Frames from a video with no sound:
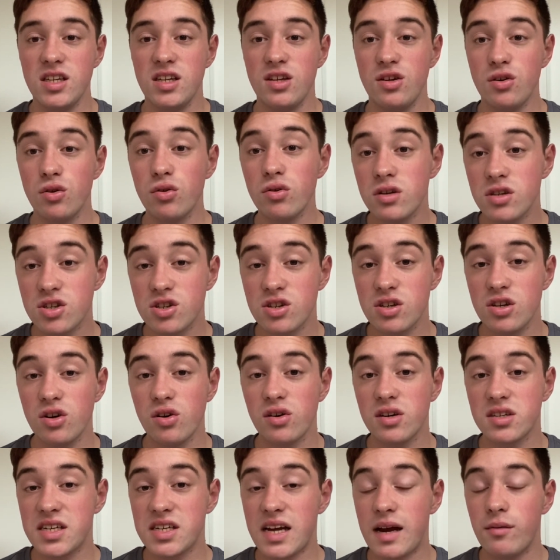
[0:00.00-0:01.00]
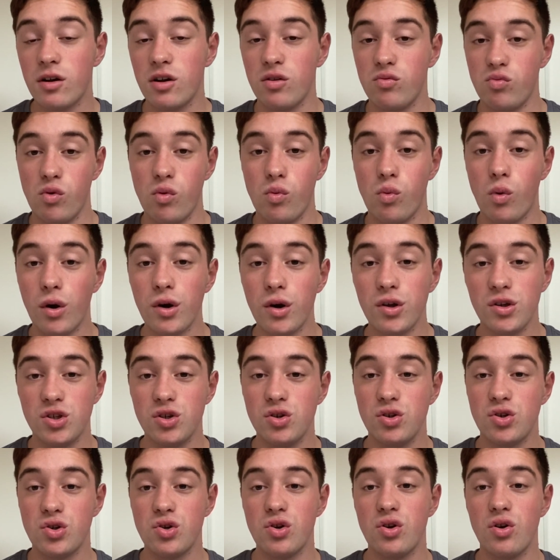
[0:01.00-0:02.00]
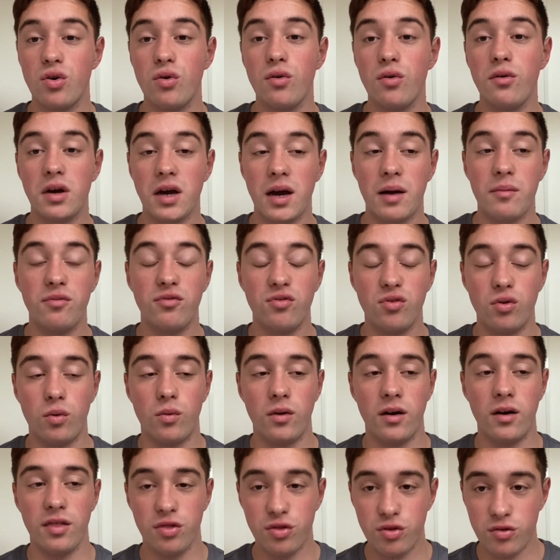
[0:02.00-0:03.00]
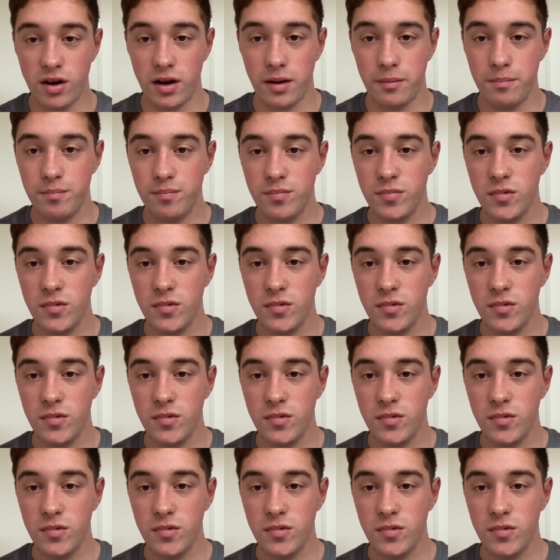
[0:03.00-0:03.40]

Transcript: your examiner will want you to know CAP 413.